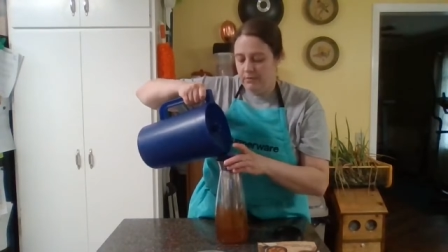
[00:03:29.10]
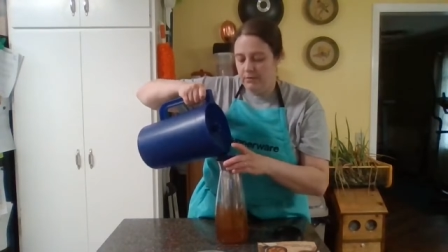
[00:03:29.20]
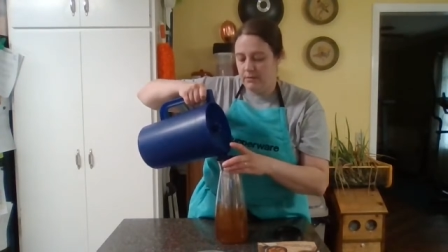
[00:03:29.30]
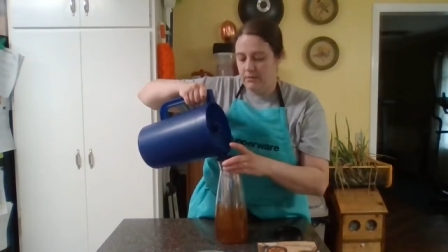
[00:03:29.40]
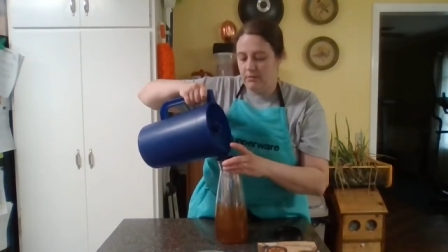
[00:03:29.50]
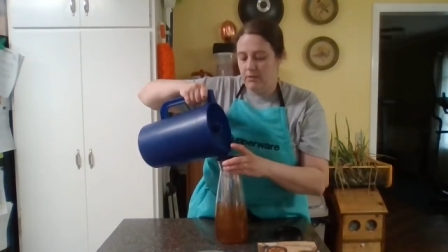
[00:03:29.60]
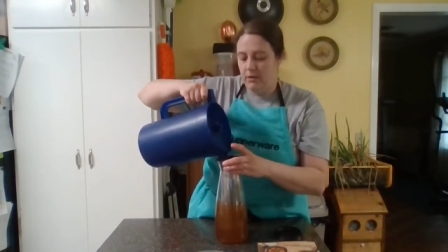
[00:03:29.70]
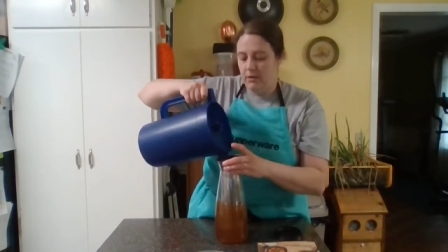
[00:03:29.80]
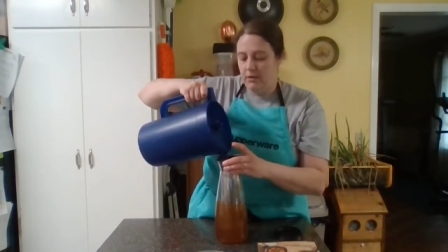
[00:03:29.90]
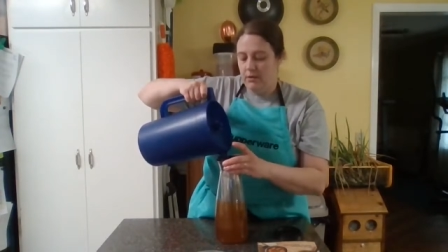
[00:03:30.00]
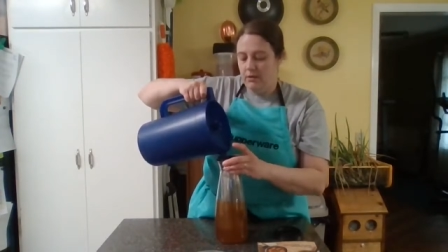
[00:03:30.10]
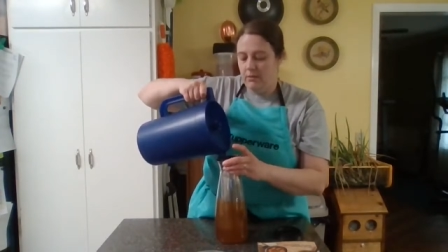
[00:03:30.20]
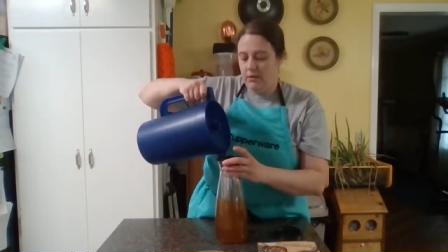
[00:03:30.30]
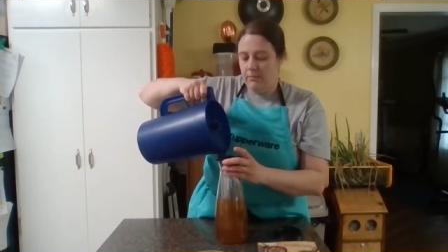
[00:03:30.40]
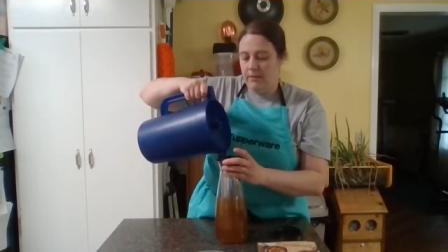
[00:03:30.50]
So
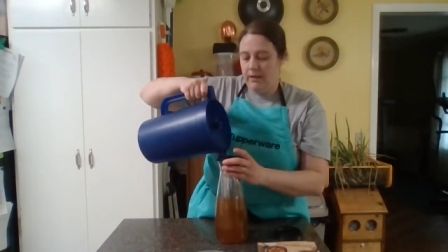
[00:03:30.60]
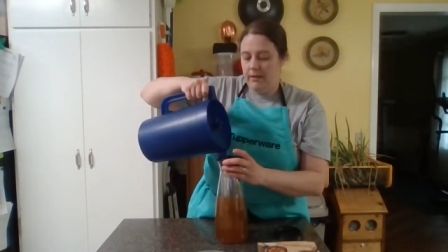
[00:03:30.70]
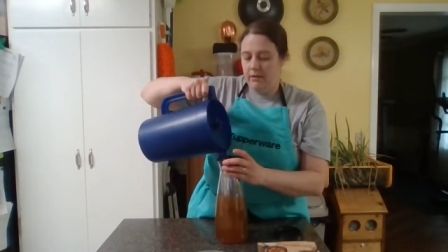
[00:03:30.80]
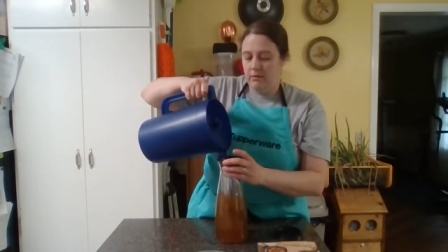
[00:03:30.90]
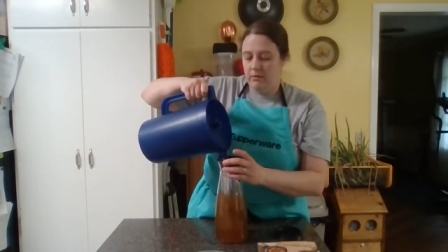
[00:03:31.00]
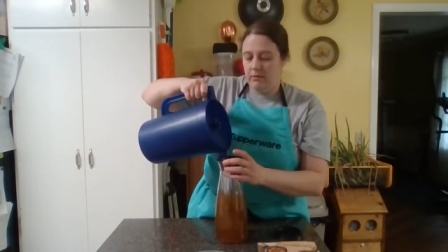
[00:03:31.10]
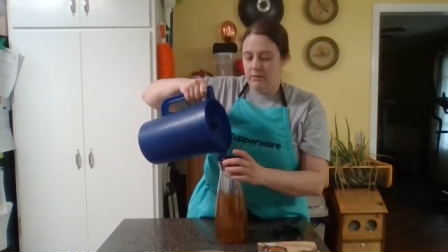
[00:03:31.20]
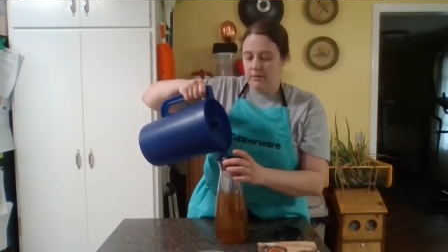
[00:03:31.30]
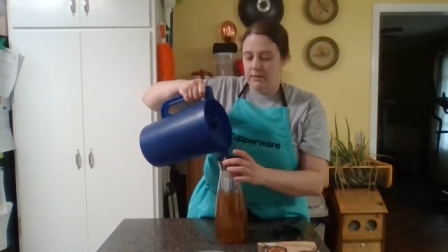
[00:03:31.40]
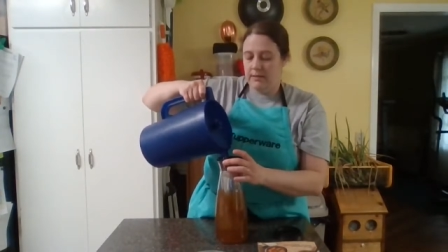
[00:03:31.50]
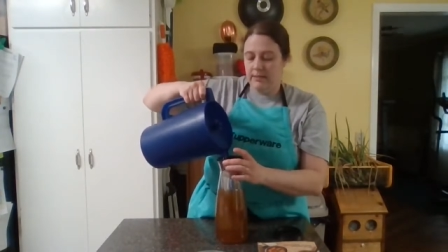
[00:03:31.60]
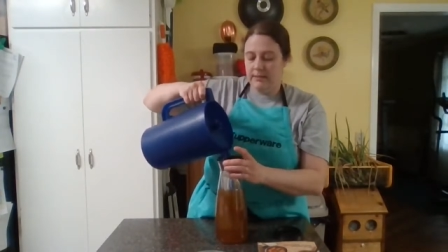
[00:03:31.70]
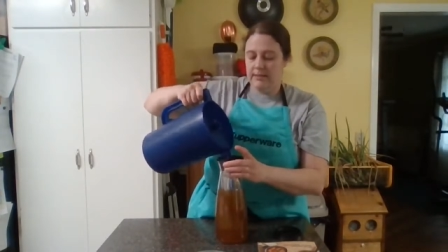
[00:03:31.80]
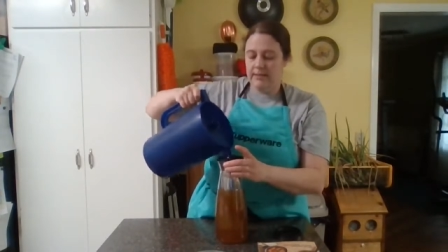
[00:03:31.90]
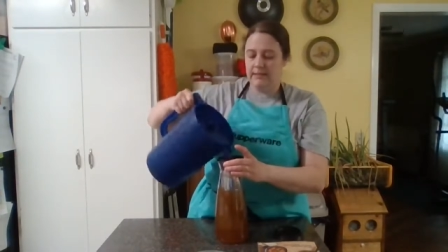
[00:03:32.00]
you can make
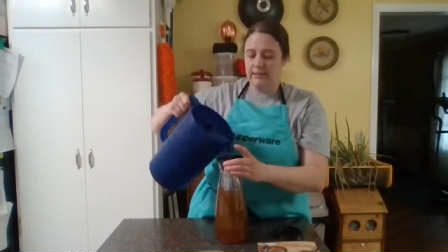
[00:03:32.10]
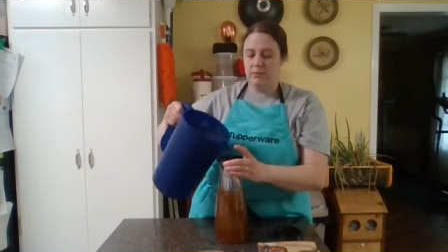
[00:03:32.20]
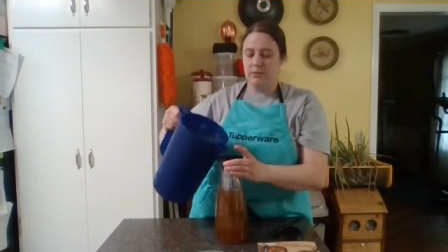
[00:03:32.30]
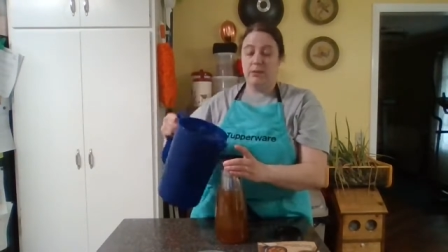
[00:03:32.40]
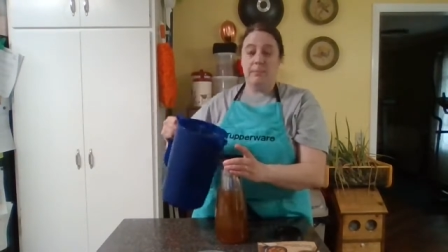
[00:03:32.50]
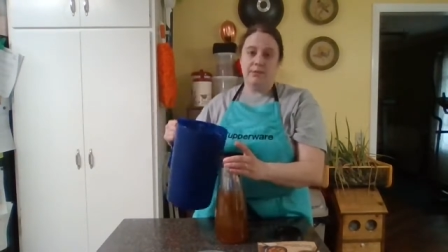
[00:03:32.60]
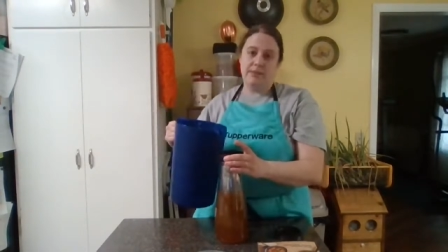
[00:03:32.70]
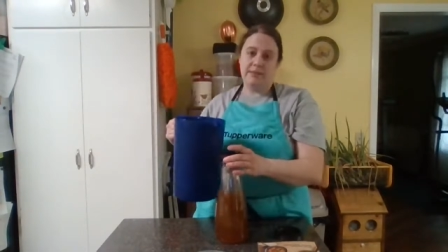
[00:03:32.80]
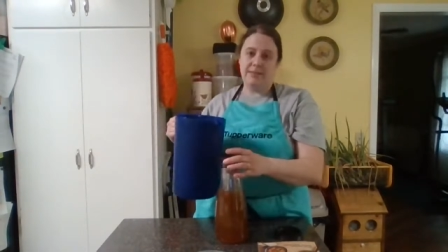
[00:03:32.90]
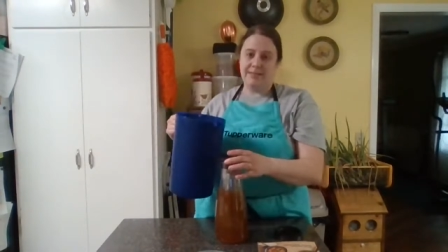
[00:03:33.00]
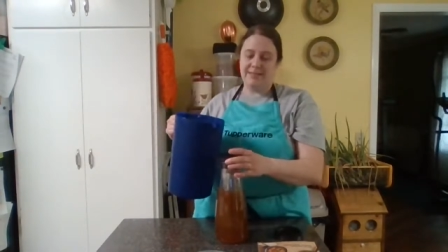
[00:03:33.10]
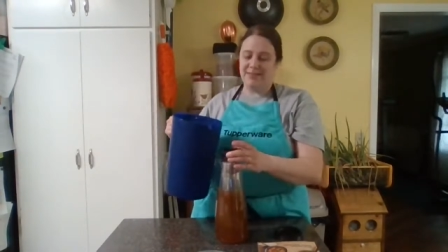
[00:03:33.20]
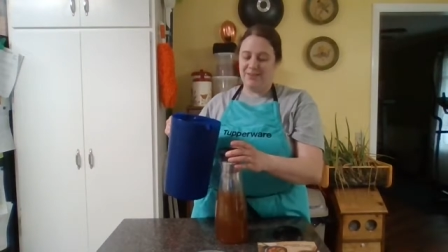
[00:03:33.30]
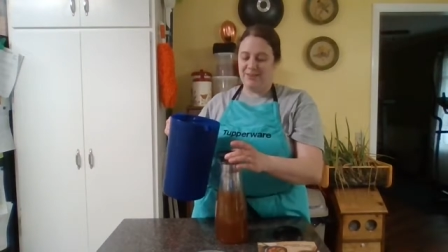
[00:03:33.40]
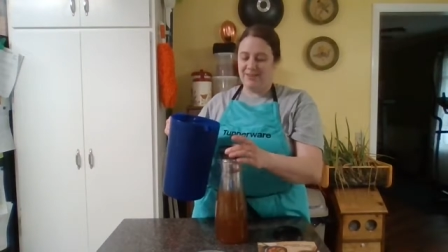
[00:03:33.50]
sun tea or tupper tea as they
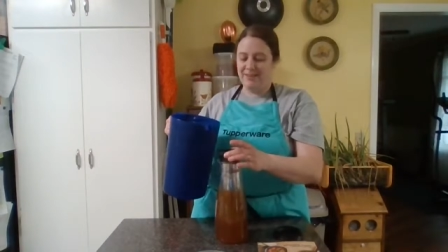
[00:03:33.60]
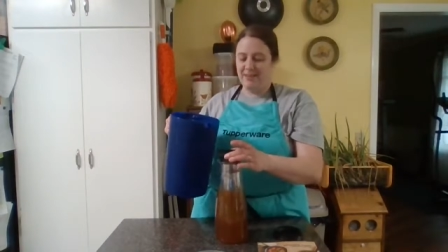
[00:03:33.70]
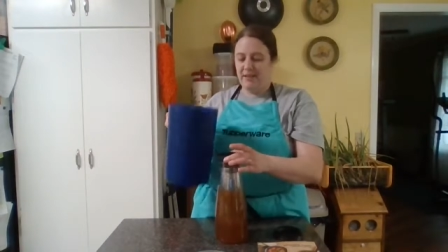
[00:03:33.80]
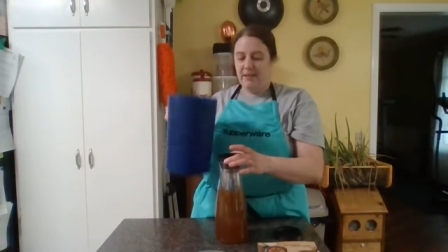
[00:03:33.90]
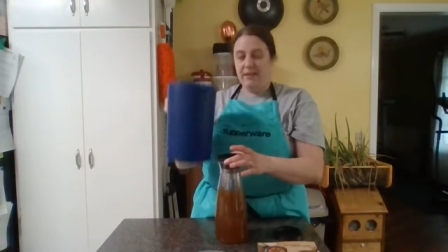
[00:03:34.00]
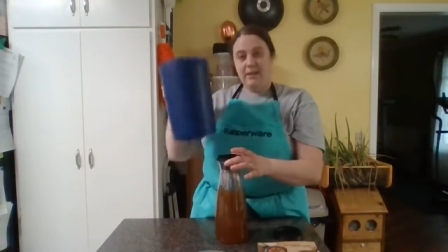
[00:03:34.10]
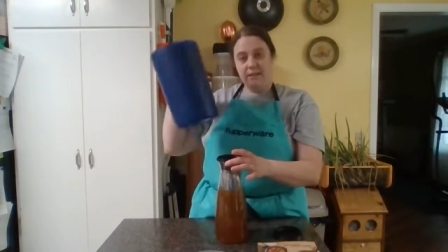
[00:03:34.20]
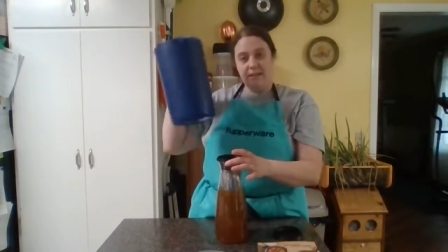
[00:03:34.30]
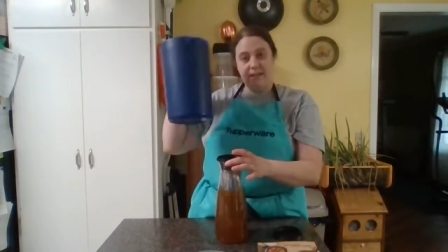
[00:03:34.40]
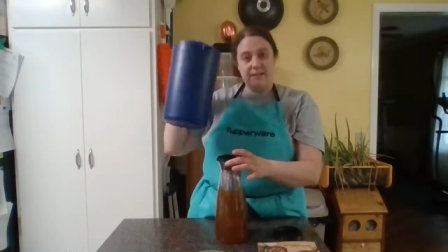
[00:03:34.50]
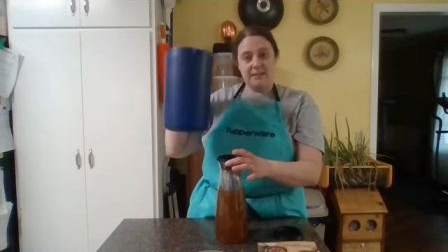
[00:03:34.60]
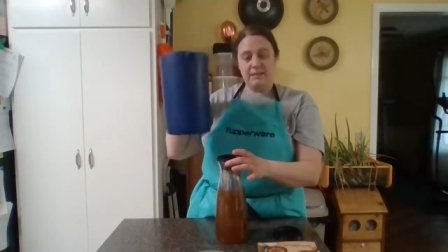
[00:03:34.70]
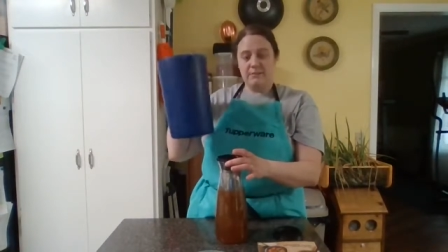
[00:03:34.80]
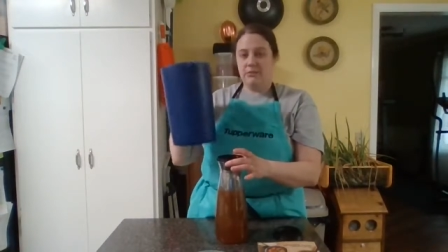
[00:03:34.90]
call it in this.